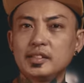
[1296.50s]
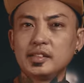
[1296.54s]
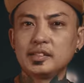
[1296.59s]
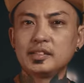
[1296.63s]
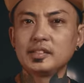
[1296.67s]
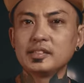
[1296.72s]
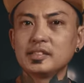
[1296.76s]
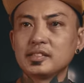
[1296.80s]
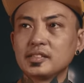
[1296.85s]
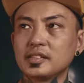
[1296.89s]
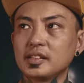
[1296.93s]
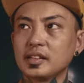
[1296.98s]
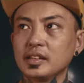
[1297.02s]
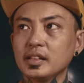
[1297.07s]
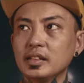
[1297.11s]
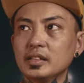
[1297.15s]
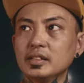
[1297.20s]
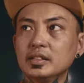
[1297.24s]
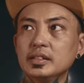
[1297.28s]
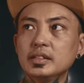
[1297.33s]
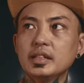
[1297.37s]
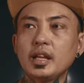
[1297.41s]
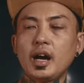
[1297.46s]
this is
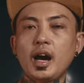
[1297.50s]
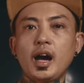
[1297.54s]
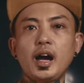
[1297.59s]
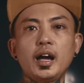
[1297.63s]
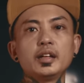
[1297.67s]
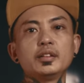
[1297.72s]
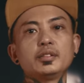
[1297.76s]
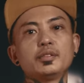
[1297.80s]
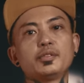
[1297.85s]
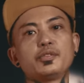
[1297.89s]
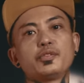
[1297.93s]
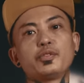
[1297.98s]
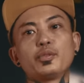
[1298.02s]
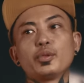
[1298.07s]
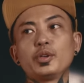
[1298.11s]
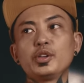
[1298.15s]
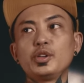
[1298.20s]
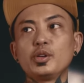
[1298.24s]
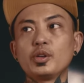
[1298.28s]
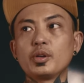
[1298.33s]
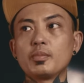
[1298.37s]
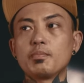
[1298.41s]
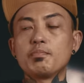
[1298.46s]
not for
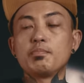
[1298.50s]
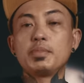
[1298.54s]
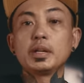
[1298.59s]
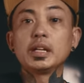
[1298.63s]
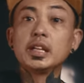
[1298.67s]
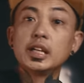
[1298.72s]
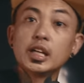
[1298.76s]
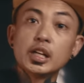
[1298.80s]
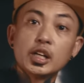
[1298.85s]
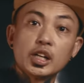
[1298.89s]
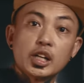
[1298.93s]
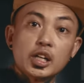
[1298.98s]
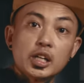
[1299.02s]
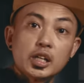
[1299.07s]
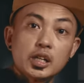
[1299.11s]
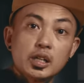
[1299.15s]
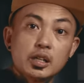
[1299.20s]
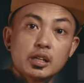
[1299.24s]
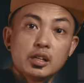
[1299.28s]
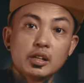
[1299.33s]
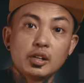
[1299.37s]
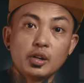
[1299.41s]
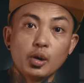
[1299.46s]
your
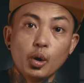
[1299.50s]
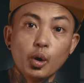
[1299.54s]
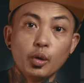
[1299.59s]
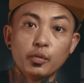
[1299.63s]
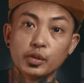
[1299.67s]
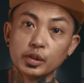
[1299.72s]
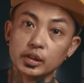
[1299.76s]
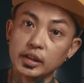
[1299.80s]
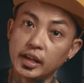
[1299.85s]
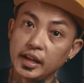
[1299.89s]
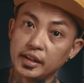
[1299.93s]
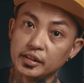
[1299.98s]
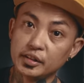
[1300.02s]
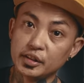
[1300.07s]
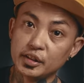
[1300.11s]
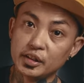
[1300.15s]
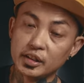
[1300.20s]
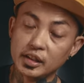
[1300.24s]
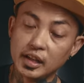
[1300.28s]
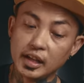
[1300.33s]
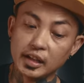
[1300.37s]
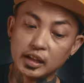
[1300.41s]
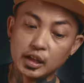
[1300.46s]
beginner
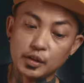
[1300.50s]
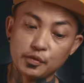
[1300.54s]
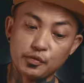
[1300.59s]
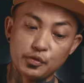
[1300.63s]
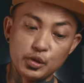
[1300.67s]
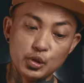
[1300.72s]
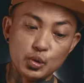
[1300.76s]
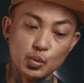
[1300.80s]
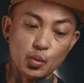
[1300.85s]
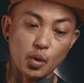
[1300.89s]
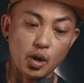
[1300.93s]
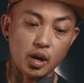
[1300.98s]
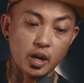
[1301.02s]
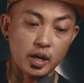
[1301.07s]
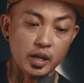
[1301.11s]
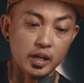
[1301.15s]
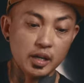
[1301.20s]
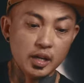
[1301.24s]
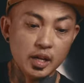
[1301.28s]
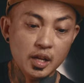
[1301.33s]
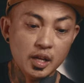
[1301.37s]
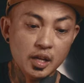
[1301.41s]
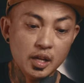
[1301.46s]
overlander. Like if you
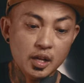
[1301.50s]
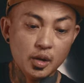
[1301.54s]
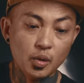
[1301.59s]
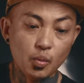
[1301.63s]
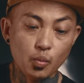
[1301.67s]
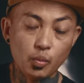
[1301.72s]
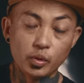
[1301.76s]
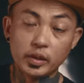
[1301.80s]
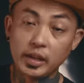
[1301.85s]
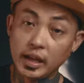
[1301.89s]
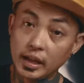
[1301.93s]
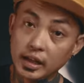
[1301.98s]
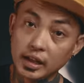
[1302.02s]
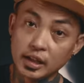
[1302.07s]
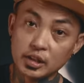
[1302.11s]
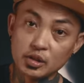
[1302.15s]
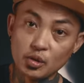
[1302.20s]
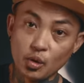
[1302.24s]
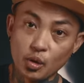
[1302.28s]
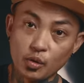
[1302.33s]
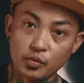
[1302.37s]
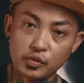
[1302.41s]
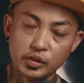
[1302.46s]
are getting
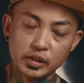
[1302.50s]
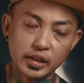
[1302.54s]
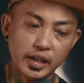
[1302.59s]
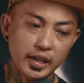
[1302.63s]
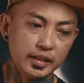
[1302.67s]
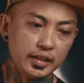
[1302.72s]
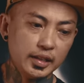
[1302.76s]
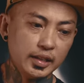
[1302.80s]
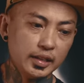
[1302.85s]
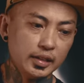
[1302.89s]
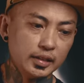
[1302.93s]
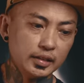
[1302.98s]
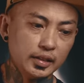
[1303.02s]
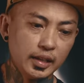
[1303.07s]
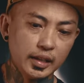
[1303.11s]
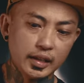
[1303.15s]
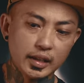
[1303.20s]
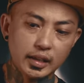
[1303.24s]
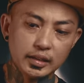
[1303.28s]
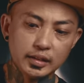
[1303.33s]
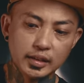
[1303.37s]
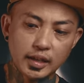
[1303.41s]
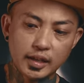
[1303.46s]
into overlanding, like
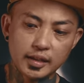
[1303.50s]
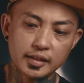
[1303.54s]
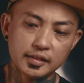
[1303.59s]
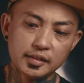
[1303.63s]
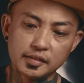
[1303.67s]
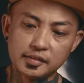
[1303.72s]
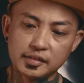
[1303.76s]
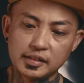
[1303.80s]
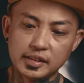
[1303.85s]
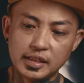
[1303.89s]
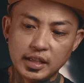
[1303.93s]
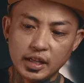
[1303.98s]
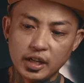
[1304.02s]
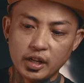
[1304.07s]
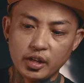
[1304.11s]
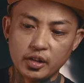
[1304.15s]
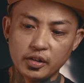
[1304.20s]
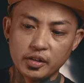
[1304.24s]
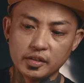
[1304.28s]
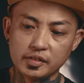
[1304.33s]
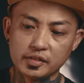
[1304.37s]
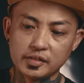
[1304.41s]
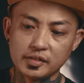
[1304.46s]
a lot of this
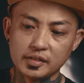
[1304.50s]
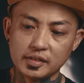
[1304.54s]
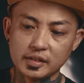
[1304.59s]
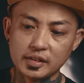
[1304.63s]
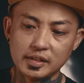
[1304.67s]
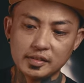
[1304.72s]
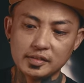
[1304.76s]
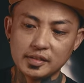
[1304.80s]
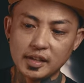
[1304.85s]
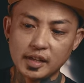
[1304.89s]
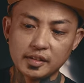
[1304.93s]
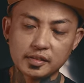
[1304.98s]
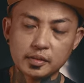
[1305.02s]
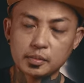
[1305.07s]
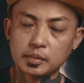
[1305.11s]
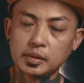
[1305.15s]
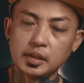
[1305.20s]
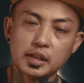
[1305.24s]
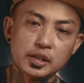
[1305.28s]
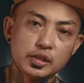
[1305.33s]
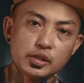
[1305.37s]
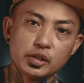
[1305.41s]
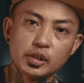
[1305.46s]
gear is not something
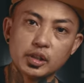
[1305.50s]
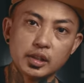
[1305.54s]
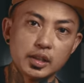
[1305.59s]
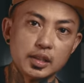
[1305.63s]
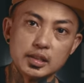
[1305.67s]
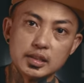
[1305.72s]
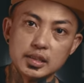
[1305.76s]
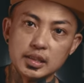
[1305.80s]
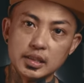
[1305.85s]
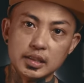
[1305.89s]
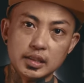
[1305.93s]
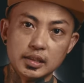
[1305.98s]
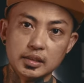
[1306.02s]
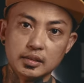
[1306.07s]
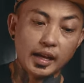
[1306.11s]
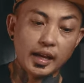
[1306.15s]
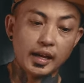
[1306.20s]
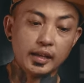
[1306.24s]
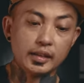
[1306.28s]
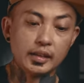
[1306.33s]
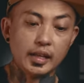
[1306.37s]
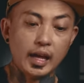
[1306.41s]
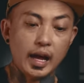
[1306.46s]
that you're gonna need.
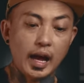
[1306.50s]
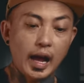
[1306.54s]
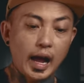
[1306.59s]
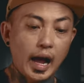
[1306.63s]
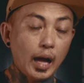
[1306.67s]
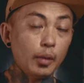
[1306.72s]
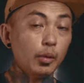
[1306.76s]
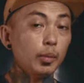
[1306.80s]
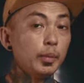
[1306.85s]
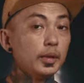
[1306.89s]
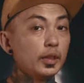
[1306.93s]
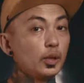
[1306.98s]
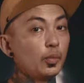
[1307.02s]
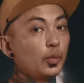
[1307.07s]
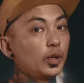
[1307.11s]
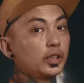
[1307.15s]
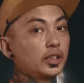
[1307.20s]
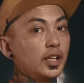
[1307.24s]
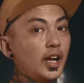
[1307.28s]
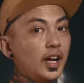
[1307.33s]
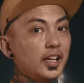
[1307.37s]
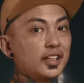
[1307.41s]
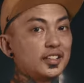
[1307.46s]
And I will be the
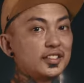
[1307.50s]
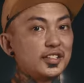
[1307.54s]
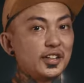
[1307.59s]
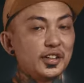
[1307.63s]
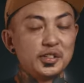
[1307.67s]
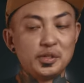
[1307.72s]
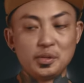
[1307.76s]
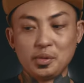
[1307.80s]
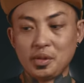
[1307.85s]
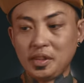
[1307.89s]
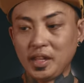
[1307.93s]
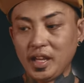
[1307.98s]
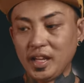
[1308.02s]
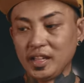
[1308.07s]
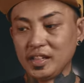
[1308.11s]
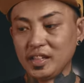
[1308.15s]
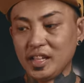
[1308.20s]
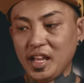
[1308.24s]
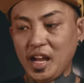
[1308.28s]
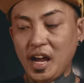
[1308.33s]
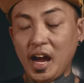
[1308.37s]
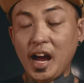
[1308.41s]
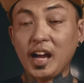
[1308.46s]
one guy to tell you
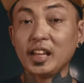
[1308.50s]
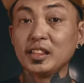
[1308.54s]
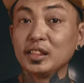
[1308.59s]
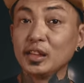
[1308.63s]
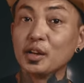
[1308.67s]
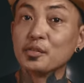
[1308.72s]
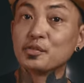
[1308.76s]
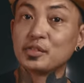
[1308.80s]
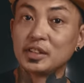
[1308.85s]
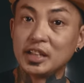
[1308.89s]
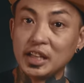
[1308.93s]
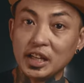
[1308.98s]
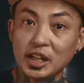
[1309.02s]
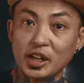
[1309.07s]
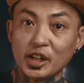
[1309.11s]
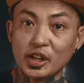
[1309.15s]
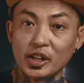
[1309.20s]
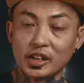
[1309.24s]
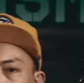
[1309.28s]
that I love gear.